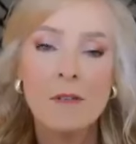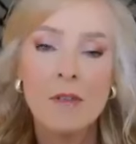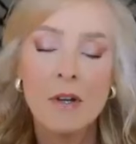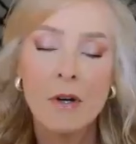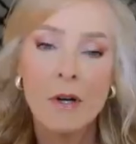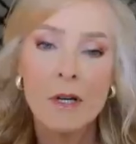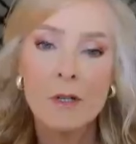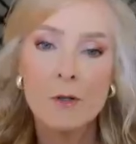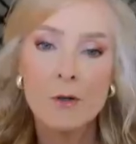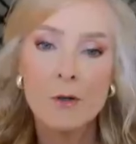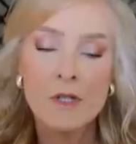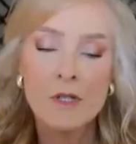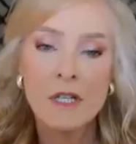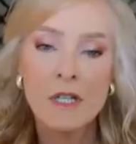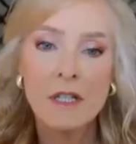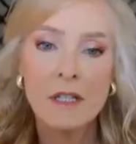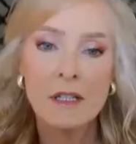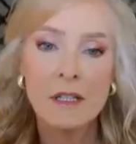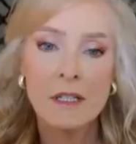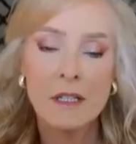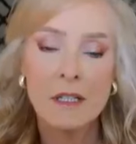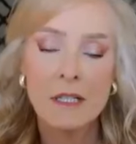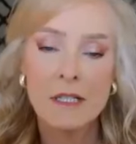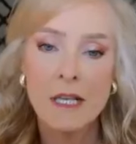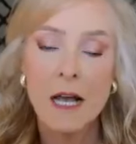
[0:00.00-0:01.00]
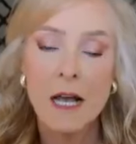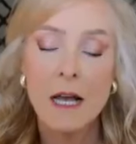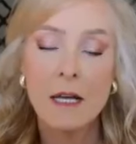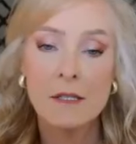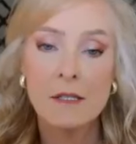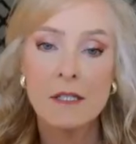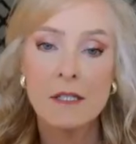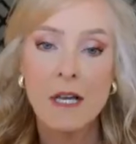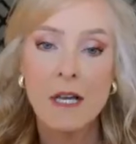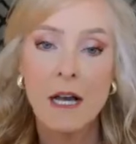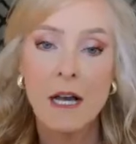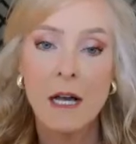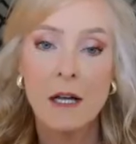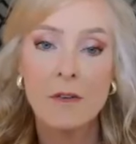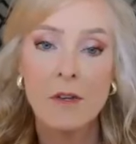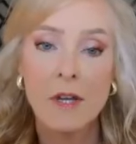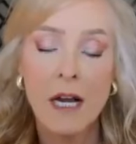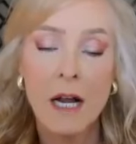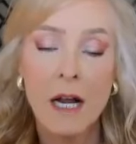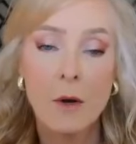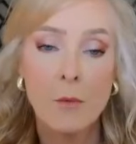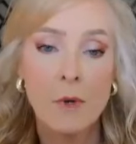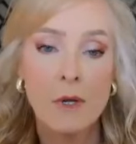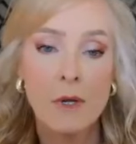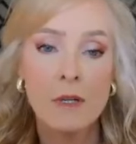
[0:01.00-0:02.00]
if they're interested in the design side,
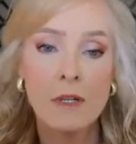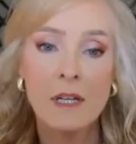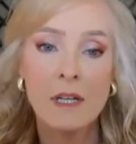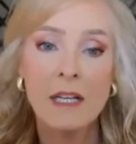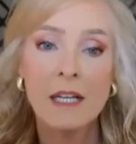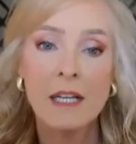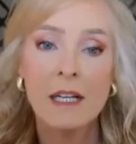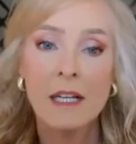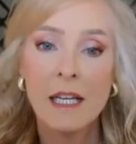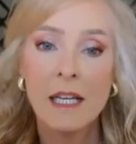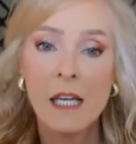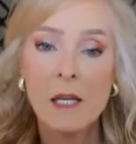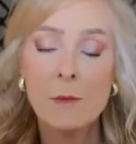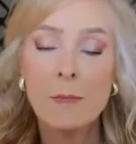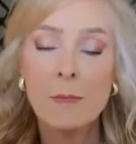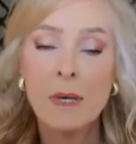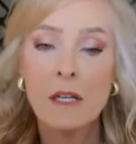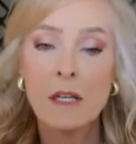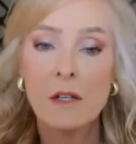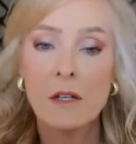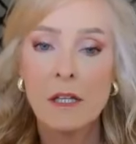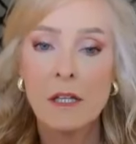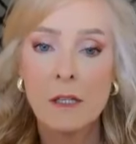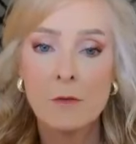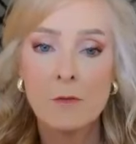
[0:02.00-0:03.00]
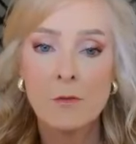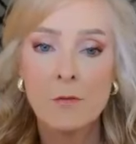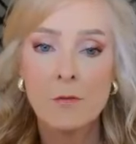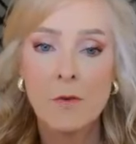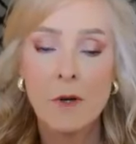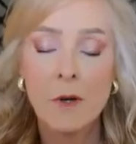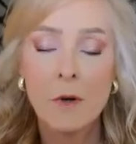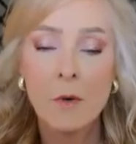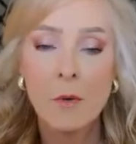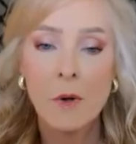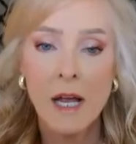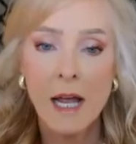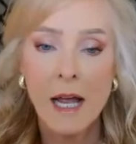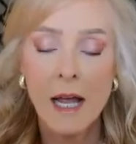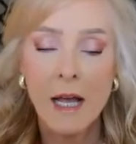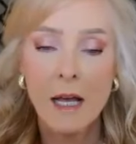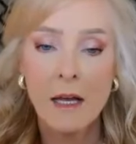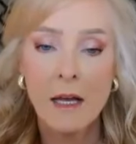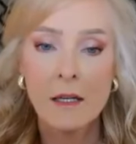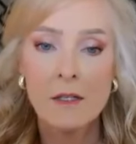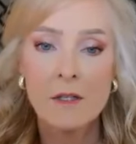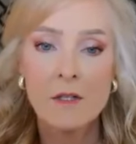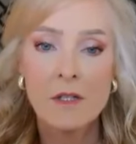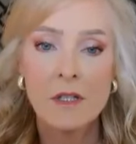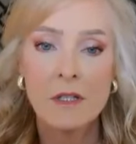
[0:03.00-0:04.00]
then I would email info
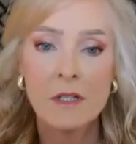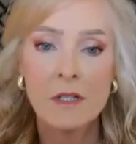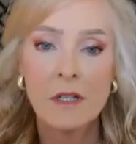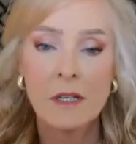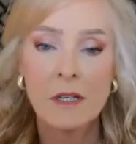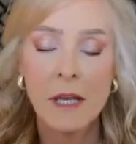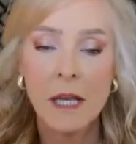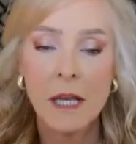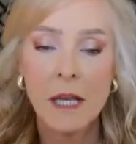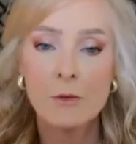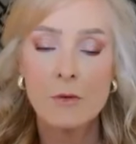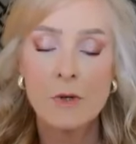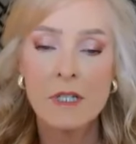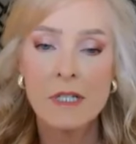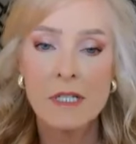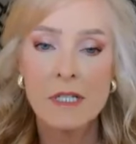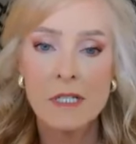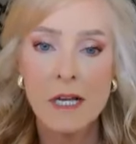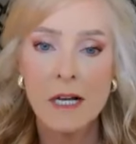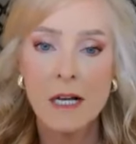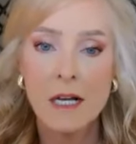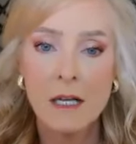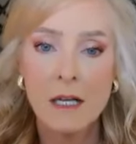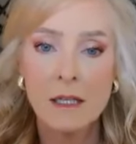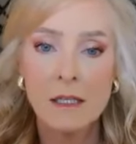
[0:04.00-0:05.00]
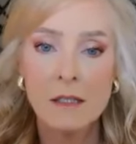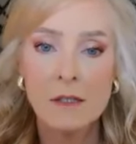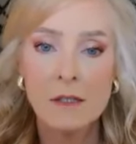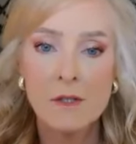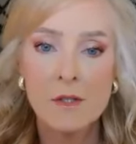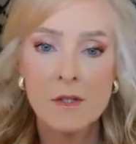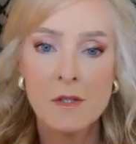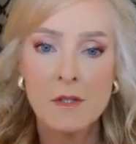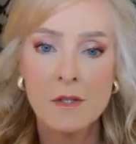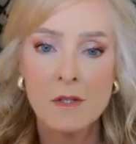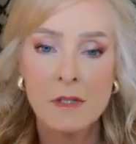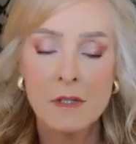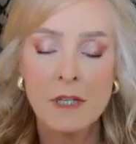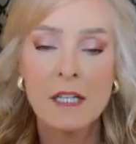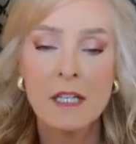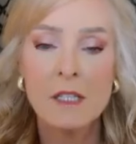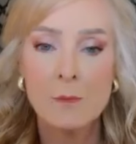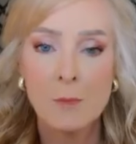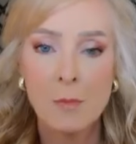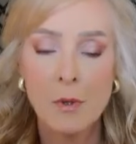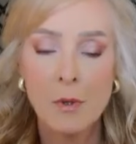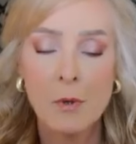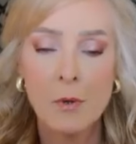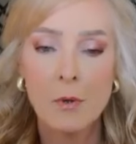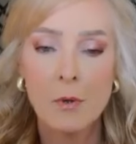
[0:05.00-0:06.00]
at Landry Designs, and that's
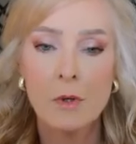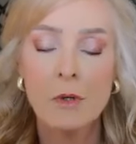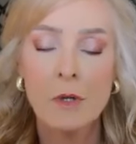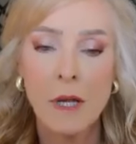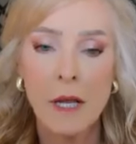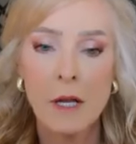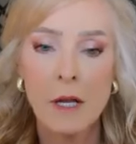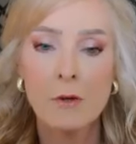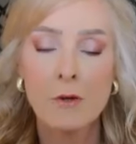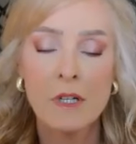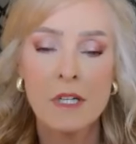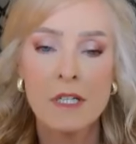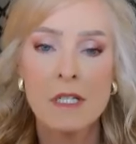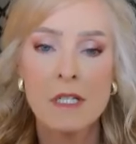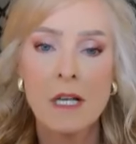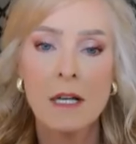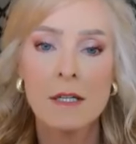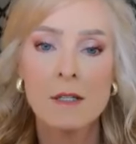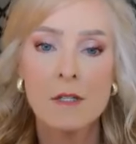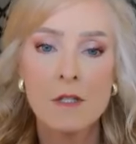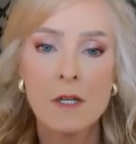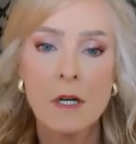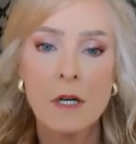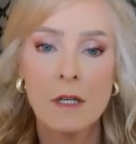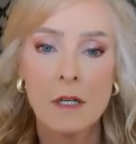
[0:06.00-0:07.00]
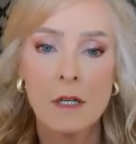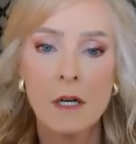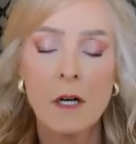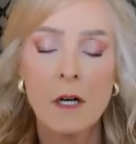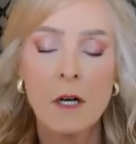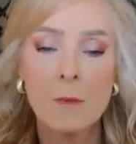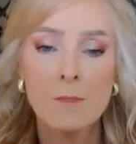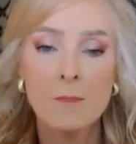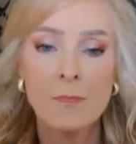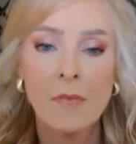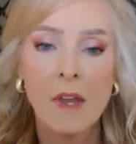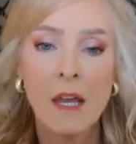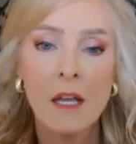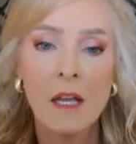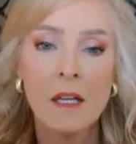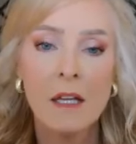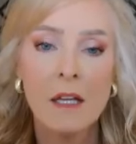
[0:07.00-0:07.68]
plural, landrydesigns.com.